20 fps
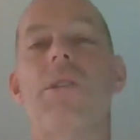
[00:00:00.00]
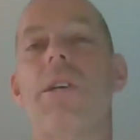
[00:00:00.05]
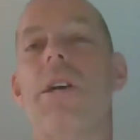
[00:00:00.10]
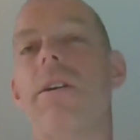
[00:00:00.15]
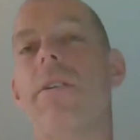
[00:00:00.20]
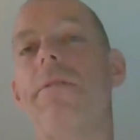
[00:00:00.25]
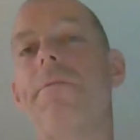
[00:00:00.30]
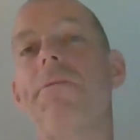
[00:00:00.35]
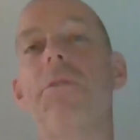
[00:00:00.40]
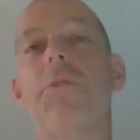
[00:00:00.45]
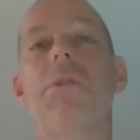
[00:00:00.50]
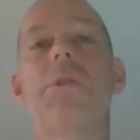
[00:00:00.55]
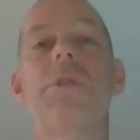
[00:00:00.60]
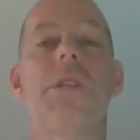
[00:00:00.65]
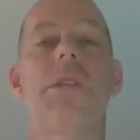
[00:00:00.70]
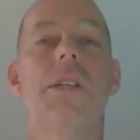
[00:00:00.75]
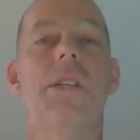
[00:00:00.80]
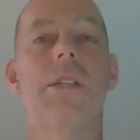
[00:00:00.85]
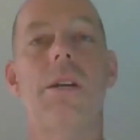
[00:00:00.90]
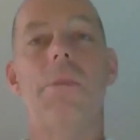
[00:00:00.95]

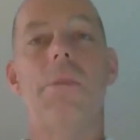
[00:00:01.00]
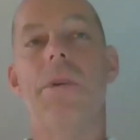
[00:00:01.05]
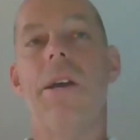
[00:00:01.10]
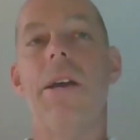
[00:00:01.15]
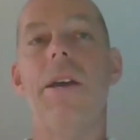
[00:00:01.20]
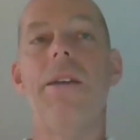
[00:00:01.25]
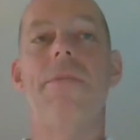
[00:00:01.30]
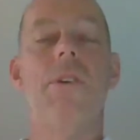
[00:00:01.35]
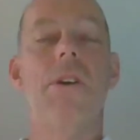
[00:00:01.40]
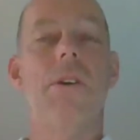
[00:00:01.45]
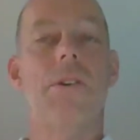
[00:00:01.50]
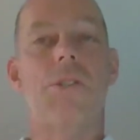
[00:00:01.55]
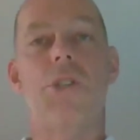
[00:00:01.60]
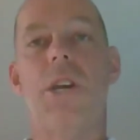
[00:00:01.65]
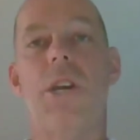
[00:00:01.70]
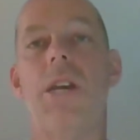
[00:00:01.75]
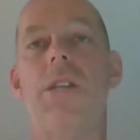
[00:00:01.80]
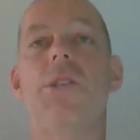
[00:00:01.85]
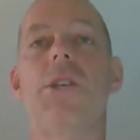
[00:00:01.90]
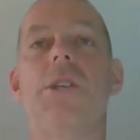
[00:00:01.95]
influencing their behavior, are
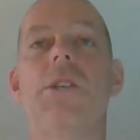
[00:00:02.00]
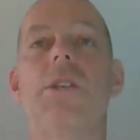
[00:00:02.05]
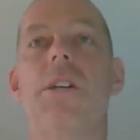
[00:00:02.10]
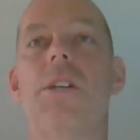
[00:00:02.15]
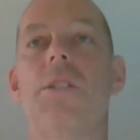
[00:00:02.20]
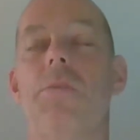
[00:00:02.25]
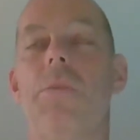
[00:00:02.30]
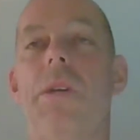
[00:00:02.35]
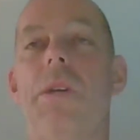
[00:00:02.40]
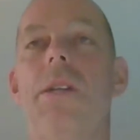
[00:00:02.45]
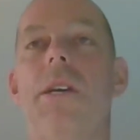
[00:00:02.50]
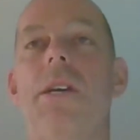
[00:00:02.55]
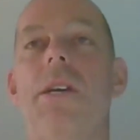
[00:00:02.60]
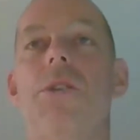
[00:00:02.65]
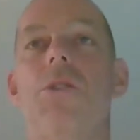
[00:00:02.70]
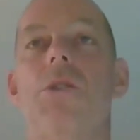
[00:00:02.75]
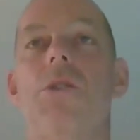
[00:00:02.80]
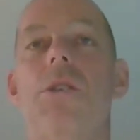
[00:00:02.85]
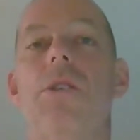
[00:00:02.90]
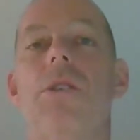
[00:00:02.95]
changing their
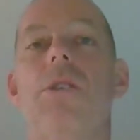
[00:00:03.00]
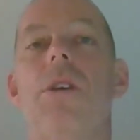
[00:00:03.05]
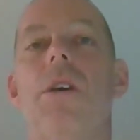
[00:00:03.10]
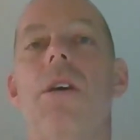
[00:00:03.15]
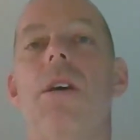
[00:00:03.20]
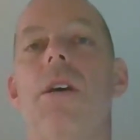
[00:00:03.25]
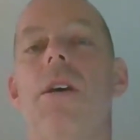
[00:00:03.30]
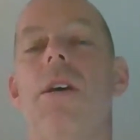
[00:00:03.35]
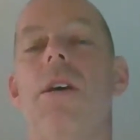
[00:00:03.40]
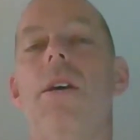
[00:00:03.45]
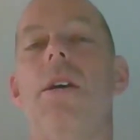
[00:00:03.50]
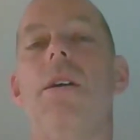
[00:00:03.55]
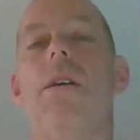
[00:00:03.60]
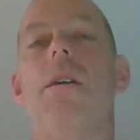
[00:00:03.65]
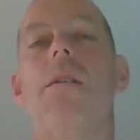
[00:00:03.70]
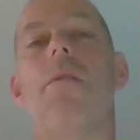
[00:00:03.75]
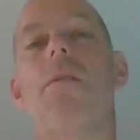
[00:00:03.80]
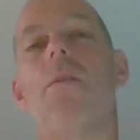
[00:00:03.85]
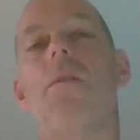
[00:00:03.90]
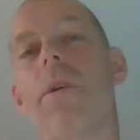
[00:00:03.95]
expectations,
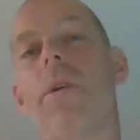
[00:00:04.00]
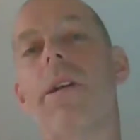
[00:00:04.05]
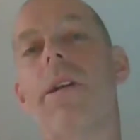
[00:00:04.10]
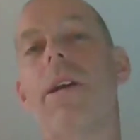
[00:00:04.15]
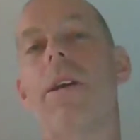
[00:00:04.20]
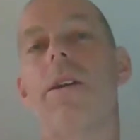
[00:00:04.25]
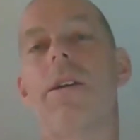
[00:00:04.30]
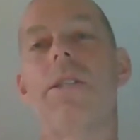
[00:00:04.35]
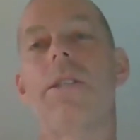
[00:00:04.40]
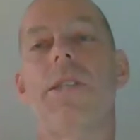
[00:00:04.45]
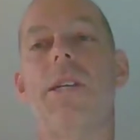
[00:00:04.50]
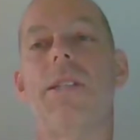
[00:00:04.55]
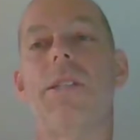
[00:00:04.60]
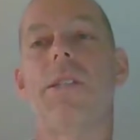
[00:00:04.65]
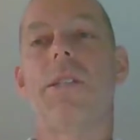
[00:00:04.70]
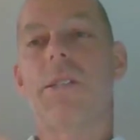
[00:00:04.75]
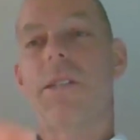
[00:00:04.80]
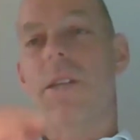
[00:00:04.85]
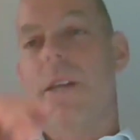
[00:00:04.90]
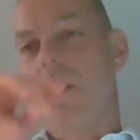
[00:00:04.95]
What areas that's
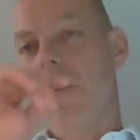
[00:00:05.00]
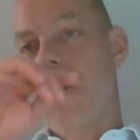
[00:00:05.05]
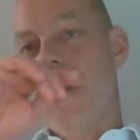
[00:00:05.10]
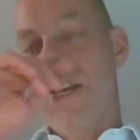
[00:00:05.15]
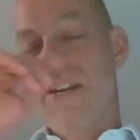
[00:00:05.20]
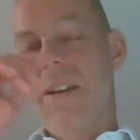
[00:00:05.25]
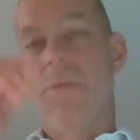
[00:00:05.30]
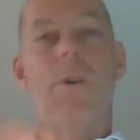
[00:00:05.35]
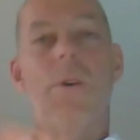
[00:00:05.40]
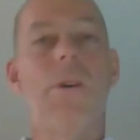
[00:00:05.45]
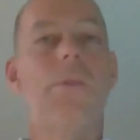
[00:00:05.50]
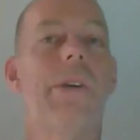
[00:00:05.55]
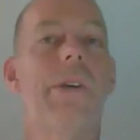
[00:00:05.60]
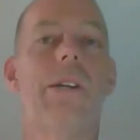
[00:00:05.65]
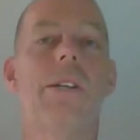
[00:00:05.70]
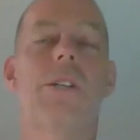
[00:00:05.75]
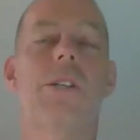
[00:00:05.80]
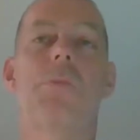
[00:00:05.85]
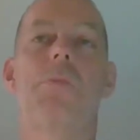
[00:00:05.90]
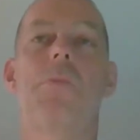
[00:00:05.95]
accelerating, what we can
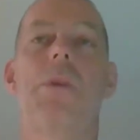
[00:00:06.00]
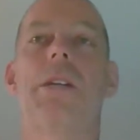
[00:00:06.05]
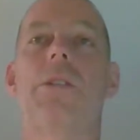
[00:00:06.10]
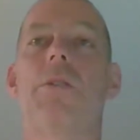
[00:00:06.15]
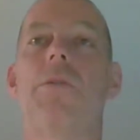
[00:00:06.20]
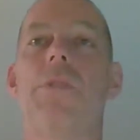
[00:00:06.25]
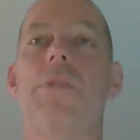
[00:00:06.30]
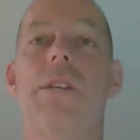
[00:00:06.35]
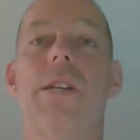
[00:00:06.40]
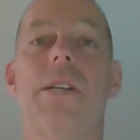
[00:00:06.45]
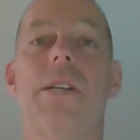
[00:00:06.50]
expect over the next